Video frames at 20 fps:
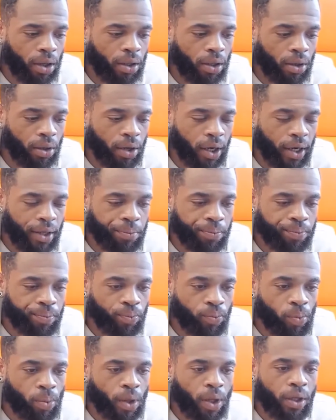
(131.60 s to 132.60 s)
All right.
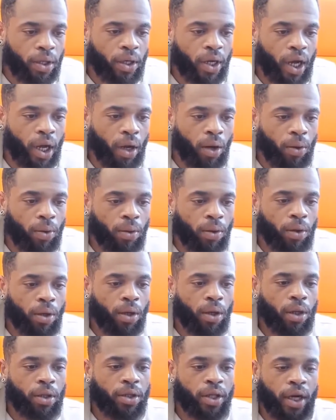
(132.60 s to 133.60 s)
Now,
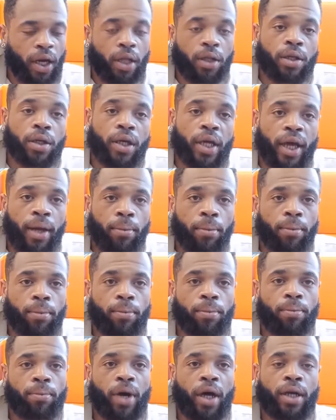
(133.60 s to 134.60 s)
then I look at
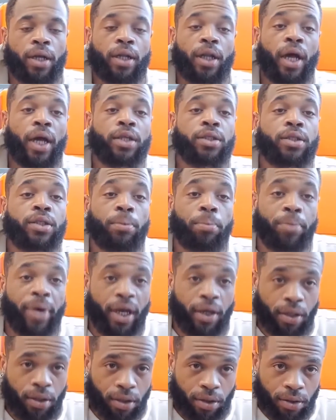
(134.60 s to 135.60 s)
my client's
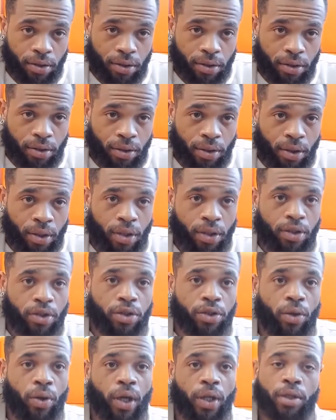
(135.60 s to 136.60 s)
competitors.
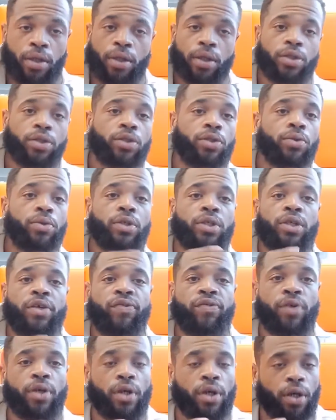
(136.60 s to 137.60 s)
So I look into a
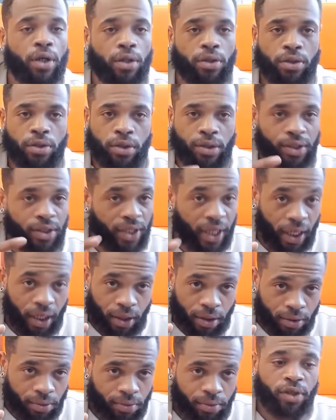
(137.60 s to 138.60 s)
different
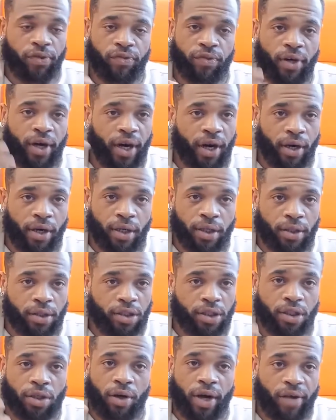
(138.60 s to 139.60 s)
state, different area,
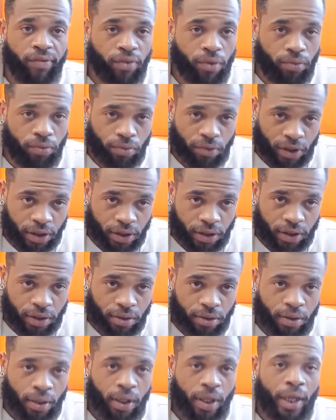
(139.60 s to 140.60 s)
geographical
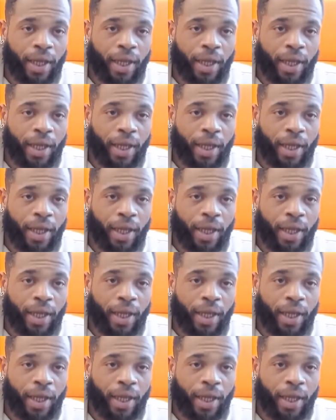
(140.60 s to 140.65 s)
region,